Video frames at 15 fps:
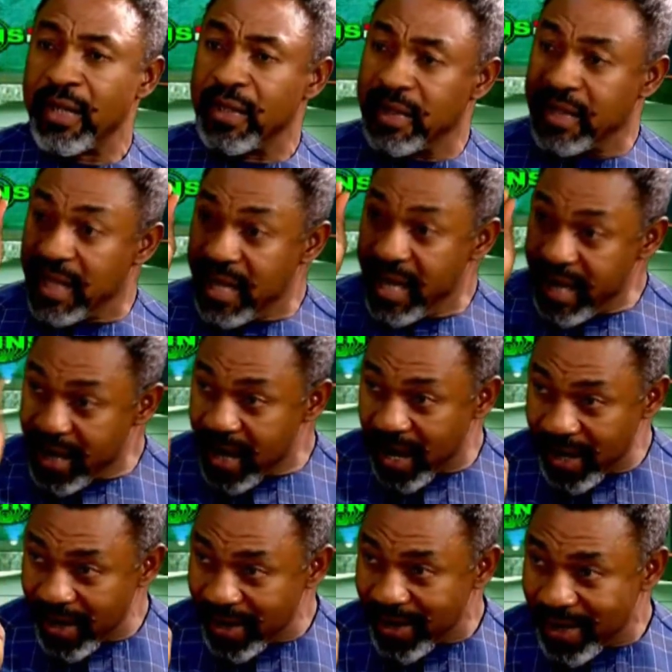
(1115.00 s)
the
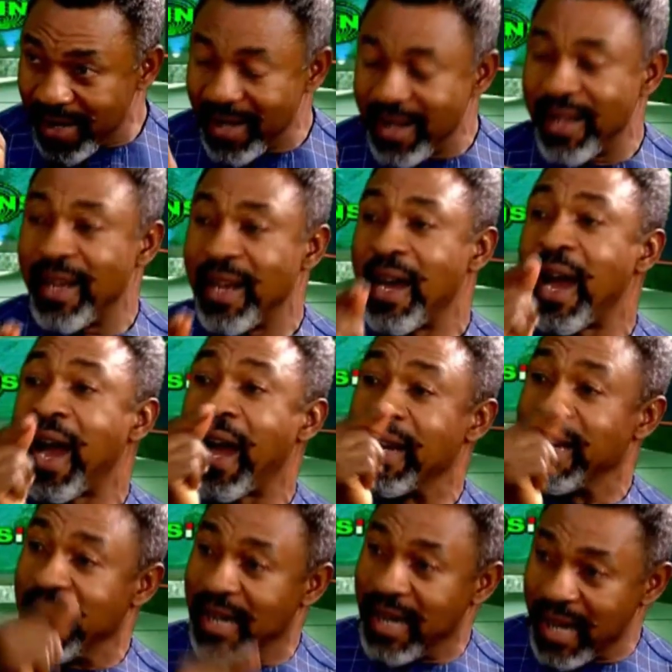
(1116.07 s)
leader
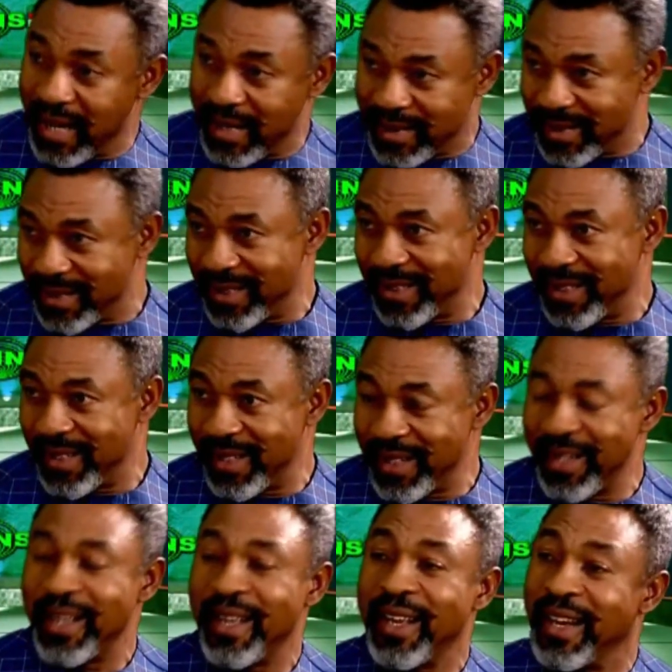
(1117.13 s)
and the led,
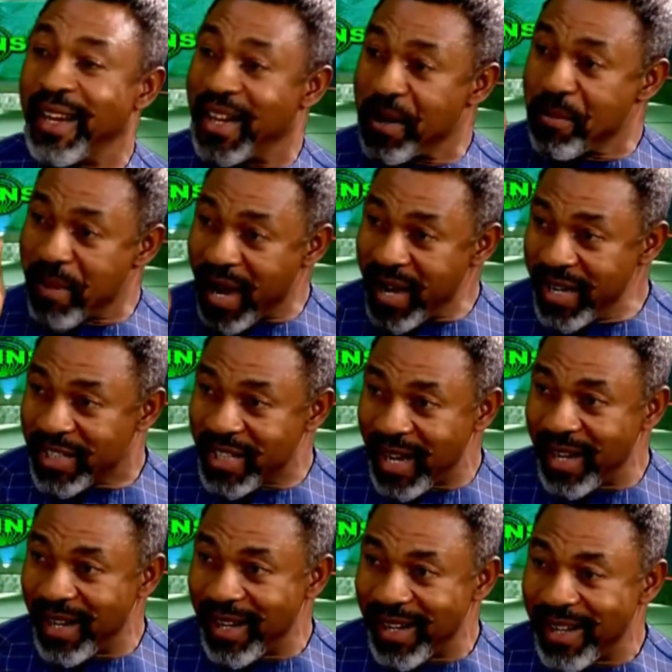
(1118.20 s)
the
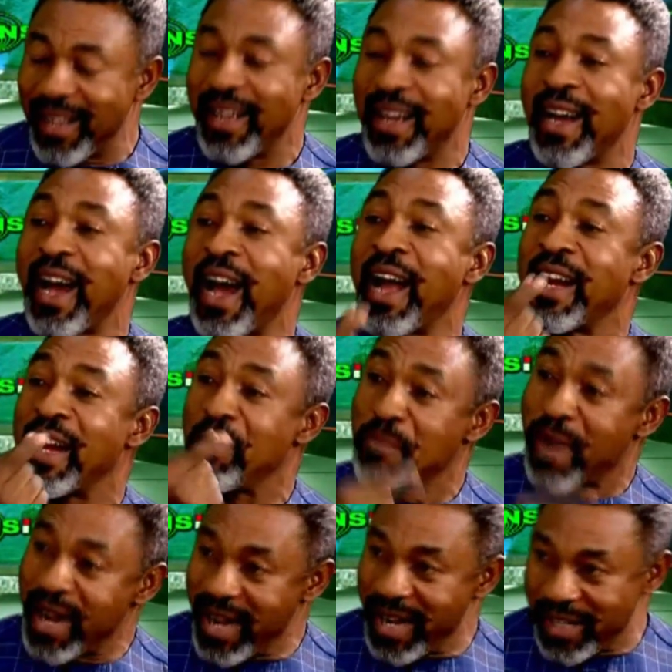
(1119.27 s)
manager and the
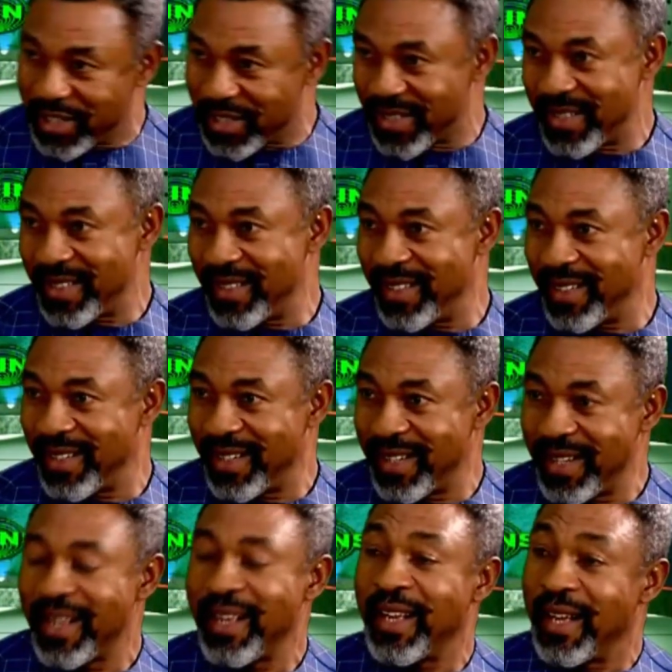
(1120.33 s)
managed,
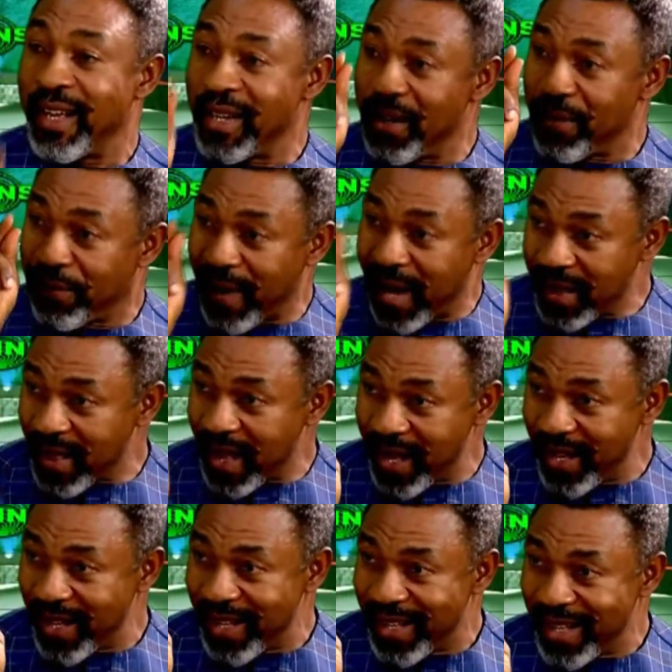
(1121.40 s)
the
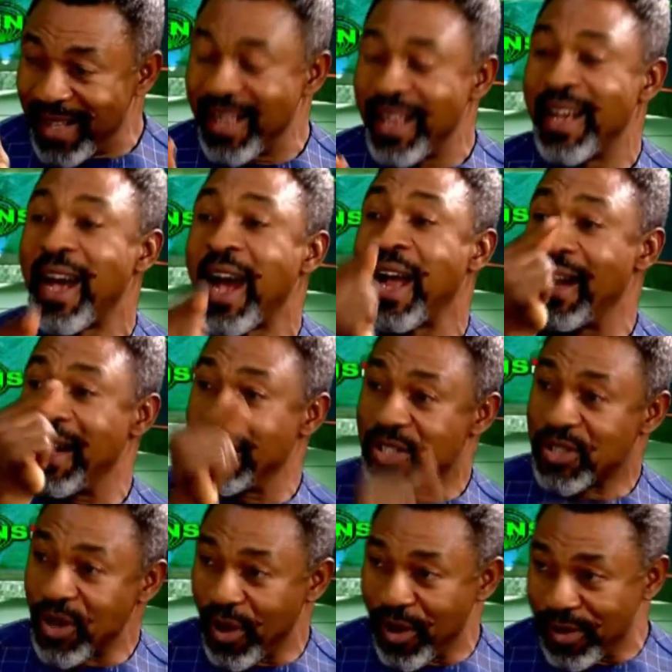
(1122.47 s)
father and the
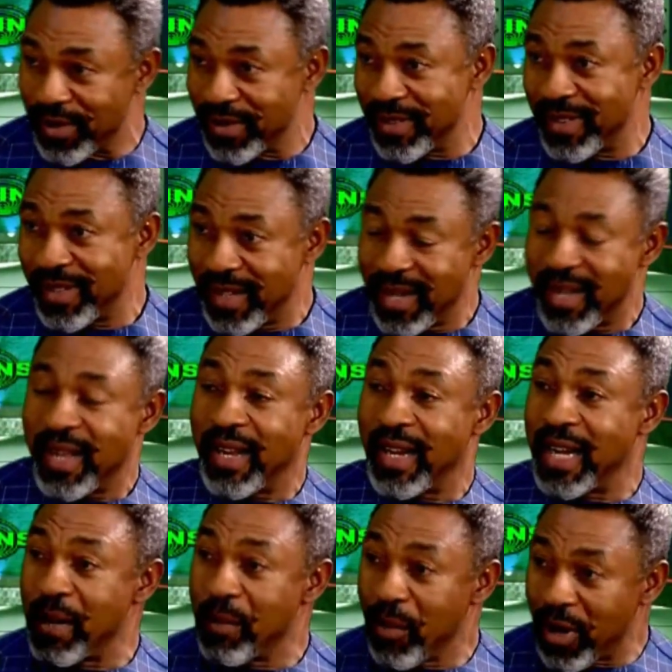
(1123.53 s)
son,
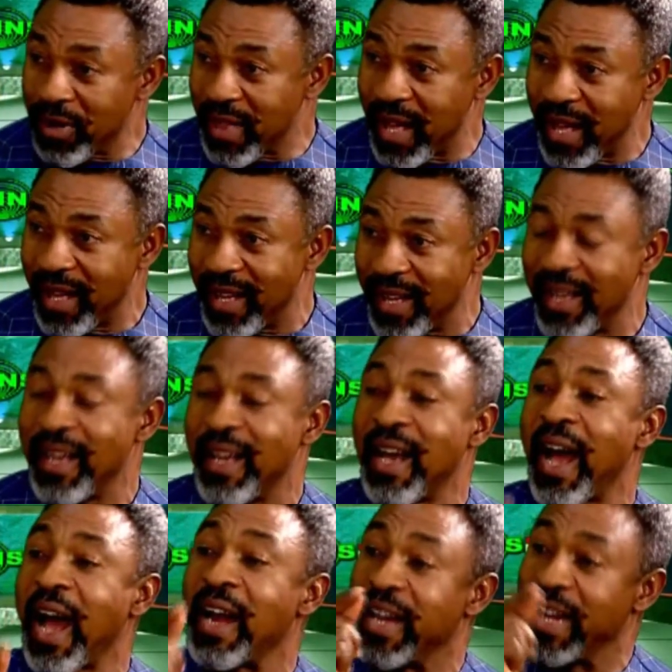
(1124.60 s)
the mother
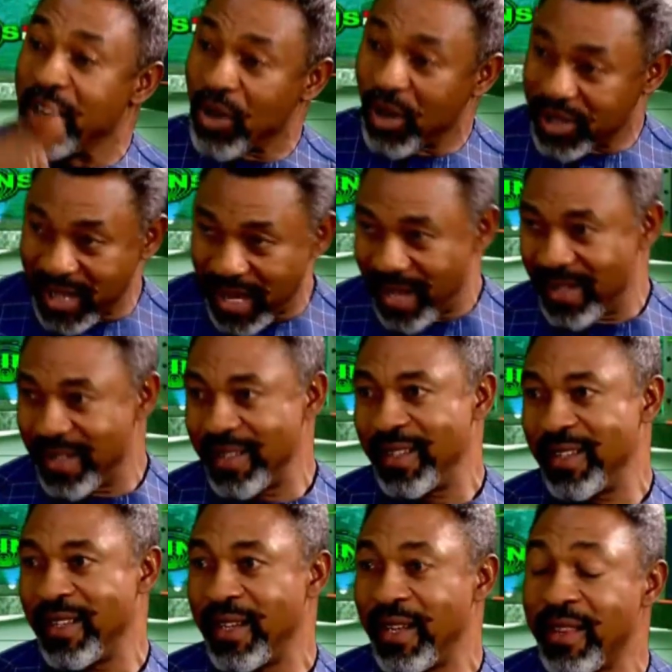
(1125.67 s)
and the daughter.
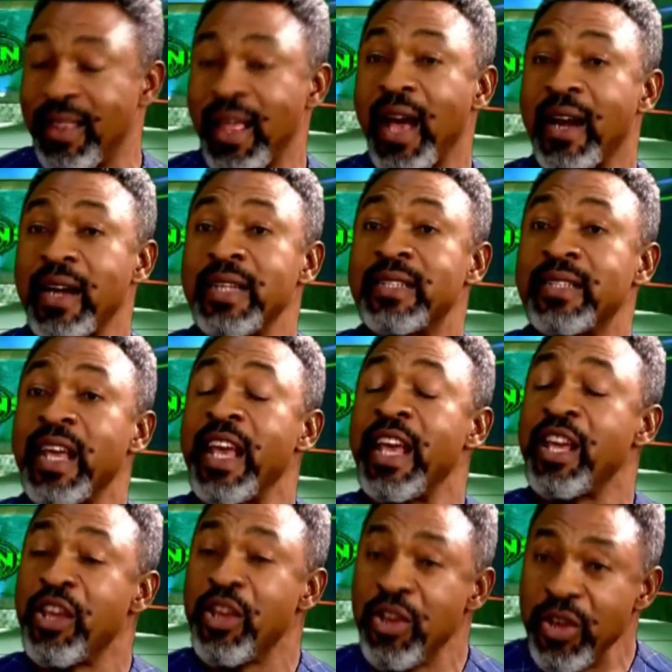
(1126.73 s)
There is
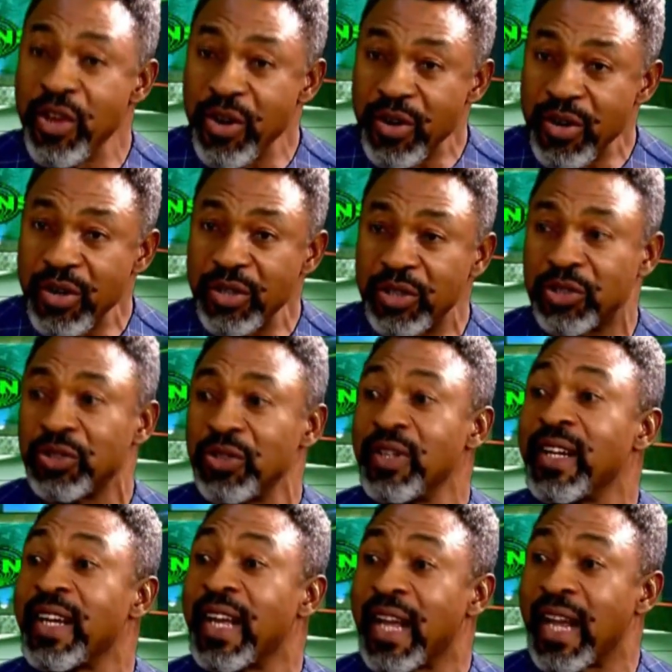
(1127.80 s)
a huge
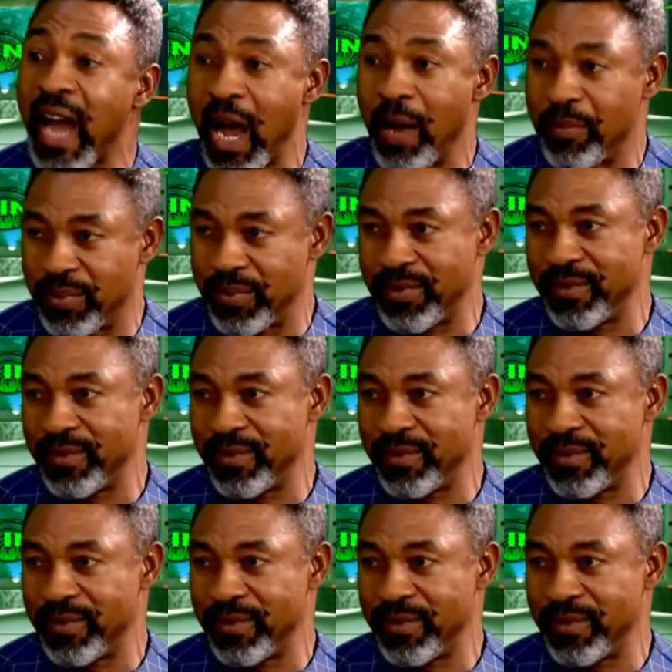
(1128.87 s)
gap.